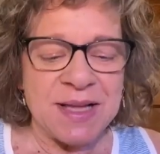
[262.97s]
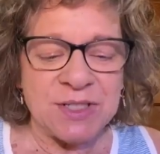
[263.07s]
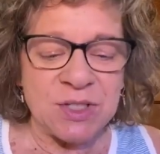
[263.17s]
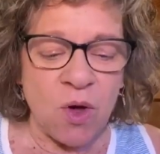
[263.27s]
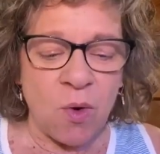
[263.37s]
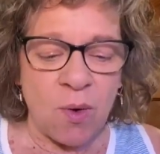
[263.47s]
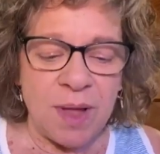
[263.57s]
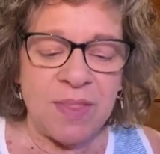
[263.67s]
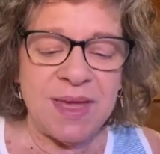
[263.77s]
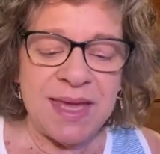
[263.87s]
So,
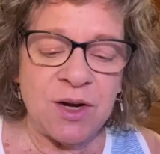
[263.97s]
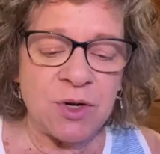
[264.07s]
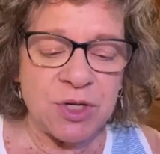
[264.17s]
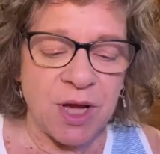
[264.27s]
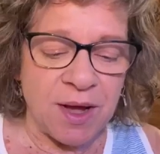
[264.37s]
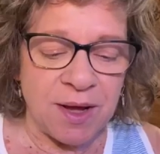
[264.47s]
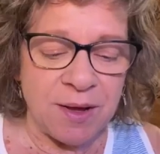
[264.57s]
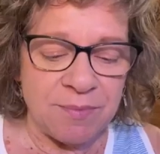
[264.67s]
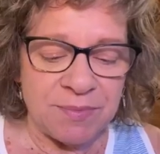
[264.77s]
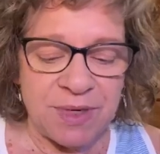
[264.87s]
the inner
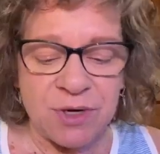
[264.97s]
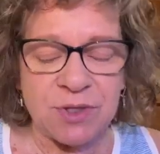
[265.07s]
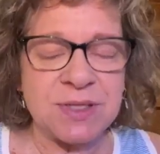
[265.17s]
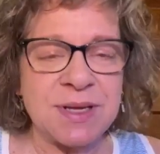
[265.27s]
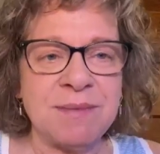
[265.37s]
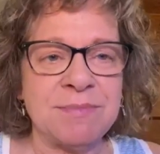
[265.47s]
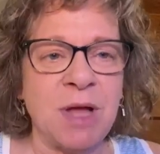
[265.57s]
tug. Here's